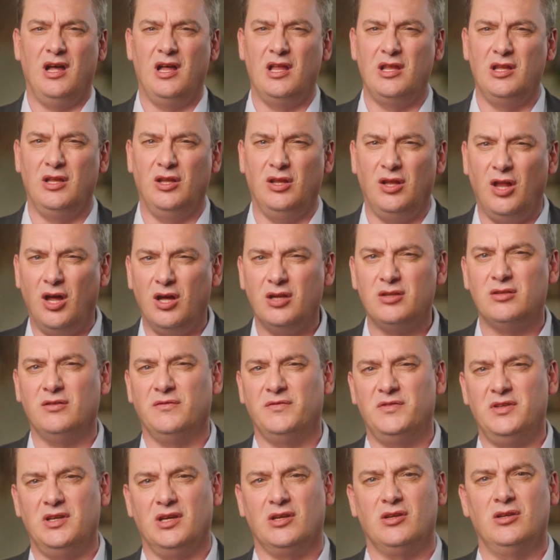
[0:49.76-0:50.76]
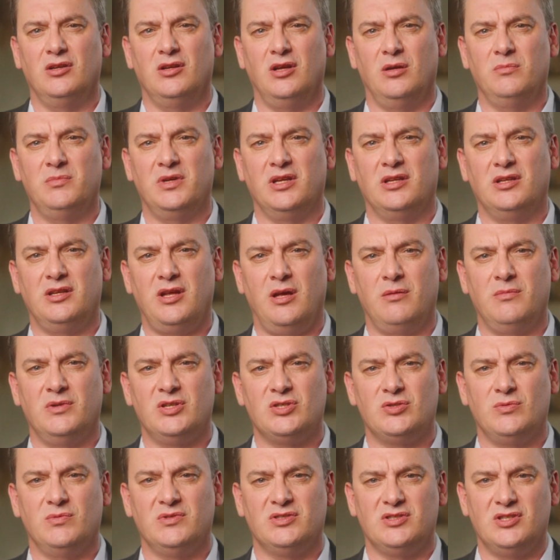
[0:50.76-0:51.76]
a lot of the economic
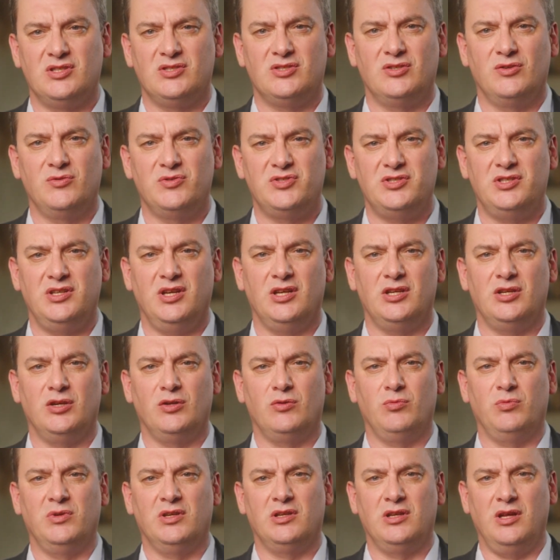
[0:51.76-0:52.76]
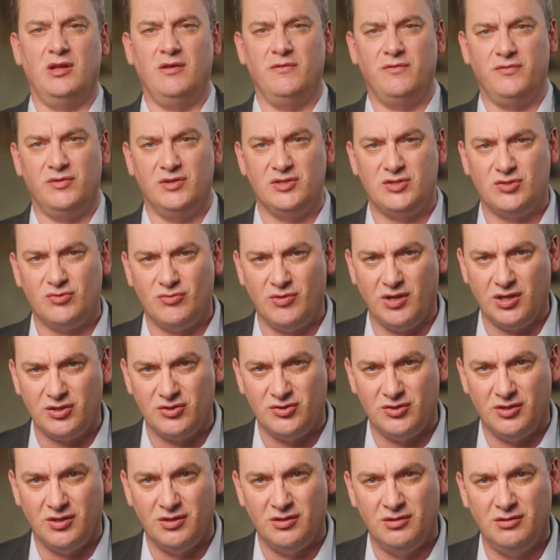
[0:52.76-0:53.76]
damage was associated with
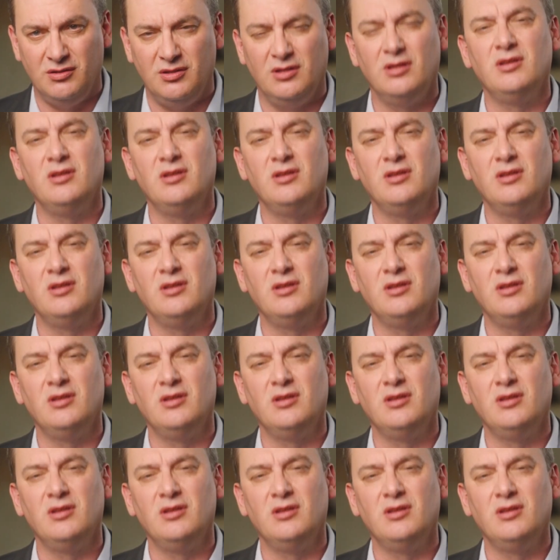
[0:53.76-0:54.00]
infrastructure,